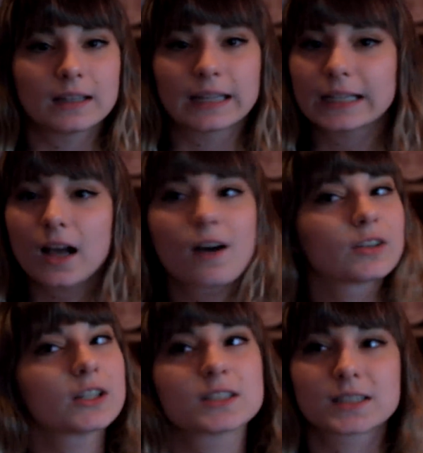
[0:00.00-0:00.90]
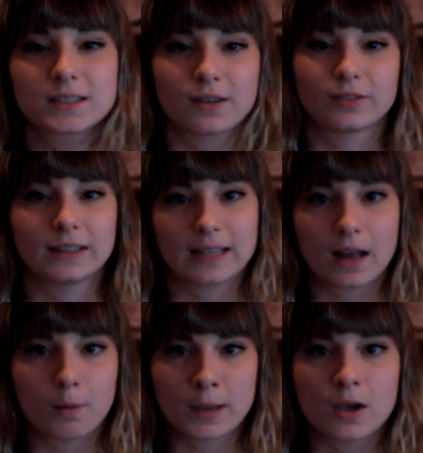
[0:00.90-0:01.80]
done, like, covers and stuff like
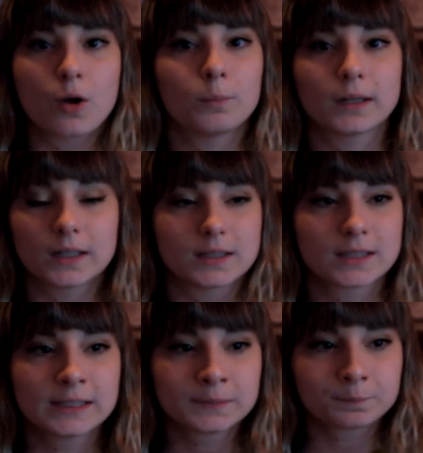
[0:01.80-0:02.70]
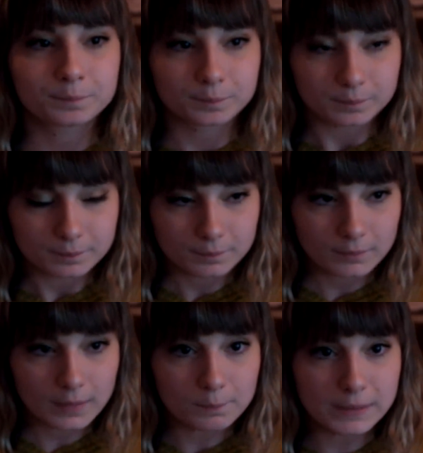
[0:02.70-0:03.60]
that on my own, because
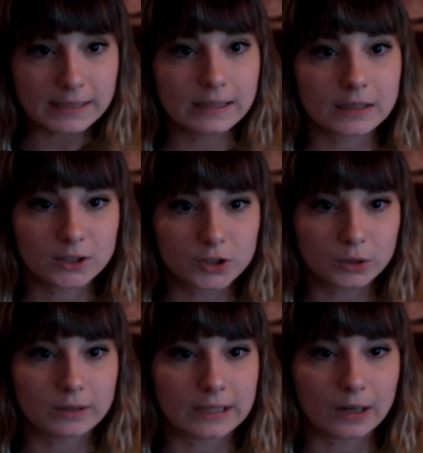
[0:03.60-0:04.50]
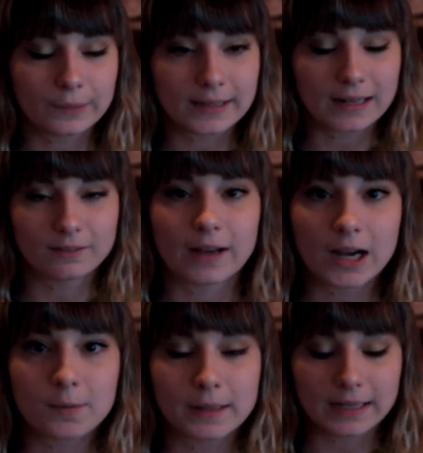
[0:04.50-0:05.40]
being in the studio in that
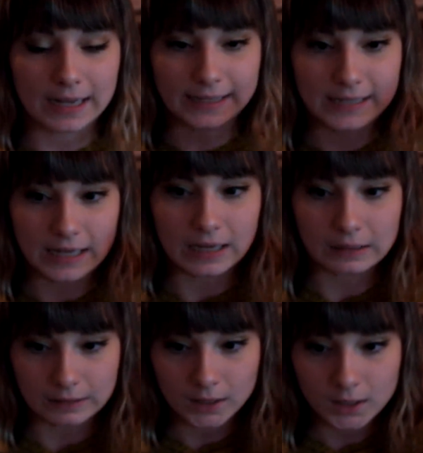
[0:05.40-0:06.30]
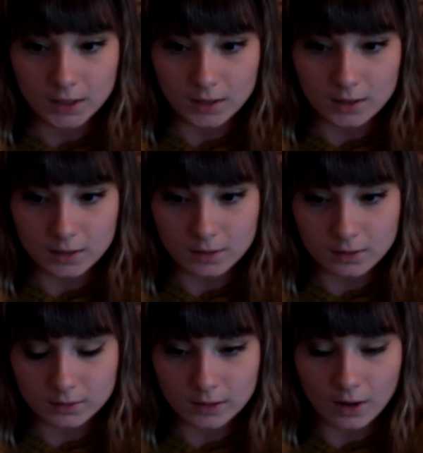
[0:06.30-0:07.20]
environment, I can,
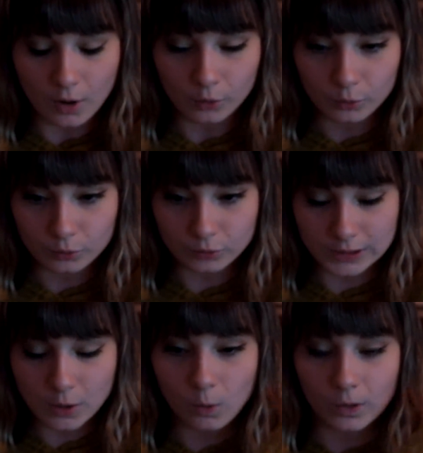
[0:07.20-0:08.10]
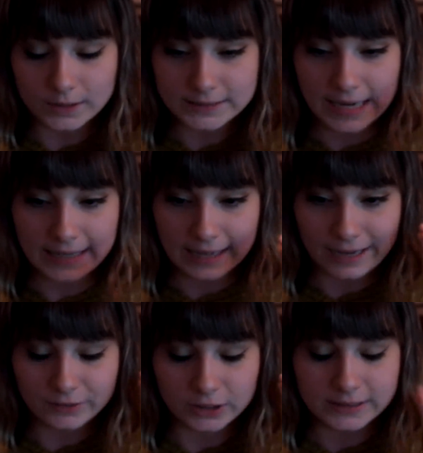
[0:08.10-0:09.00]
you know, record take
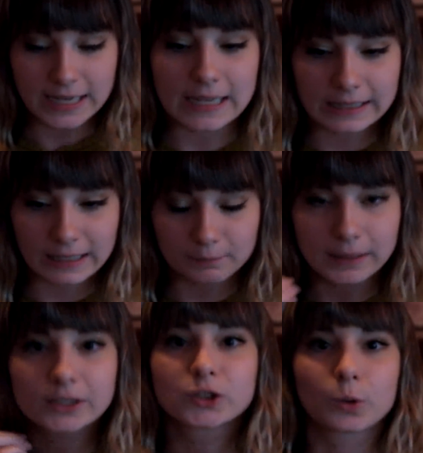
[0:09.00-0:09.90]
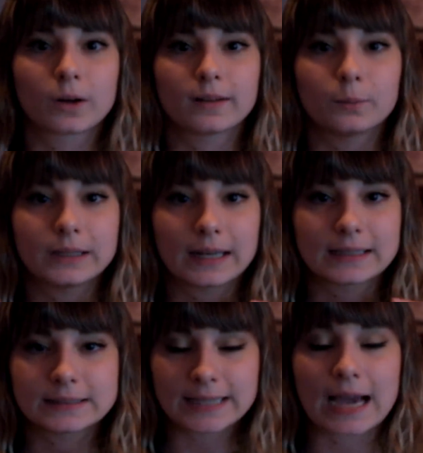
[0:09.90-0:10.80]
after take and make sure that we get
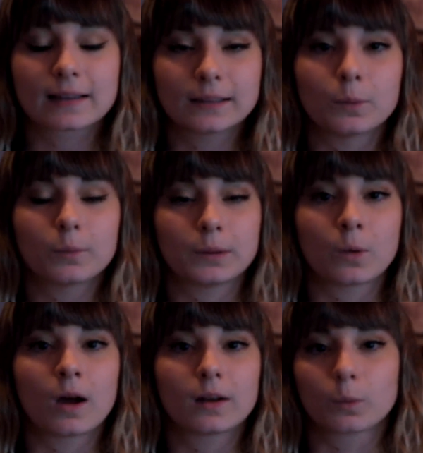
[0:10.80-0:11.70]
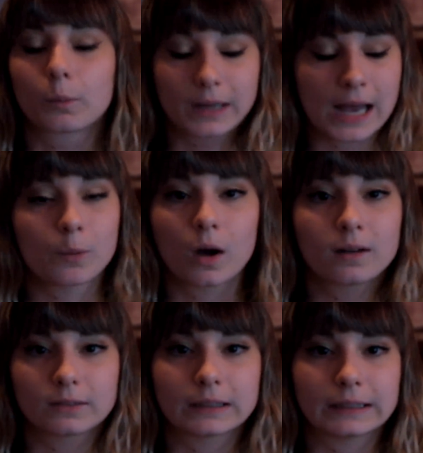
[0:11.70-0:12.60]
exactly what we want, or what I
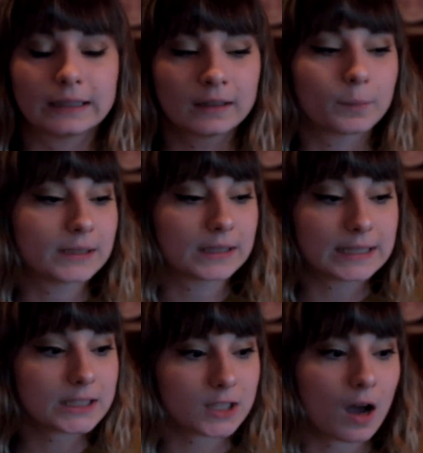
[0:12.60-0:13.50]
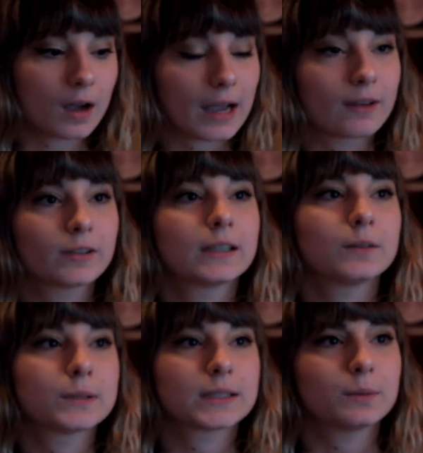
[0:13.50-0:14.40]
want, really. When we did this song,
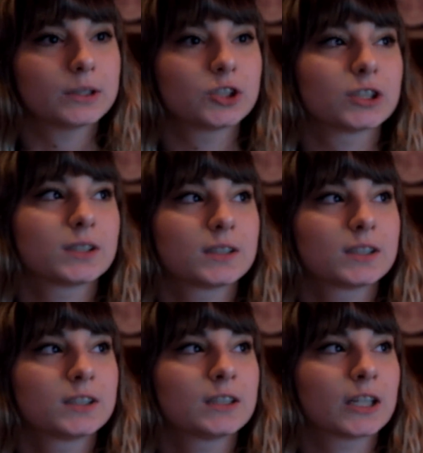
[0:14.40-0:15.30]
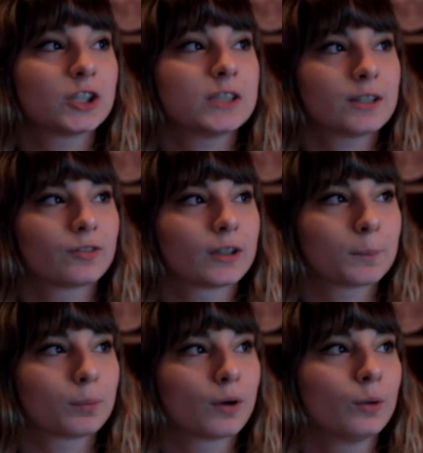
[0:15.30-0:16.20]
it was just such a
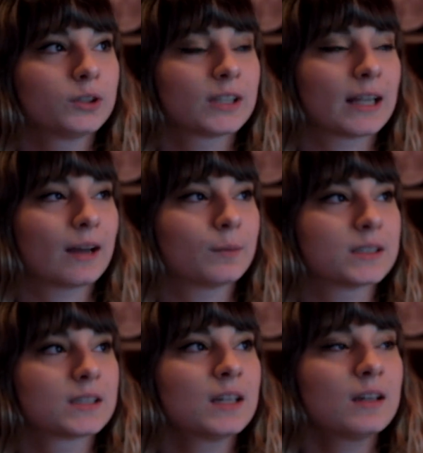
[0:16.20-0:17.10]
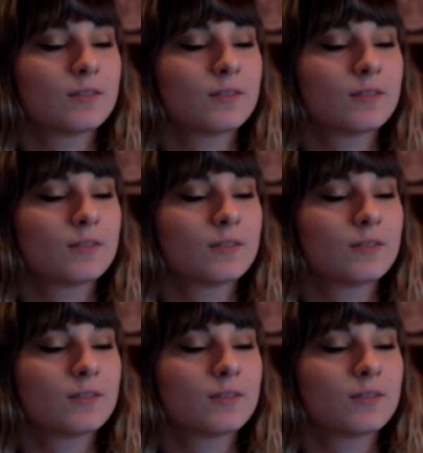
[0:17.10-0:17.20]
different approach that I was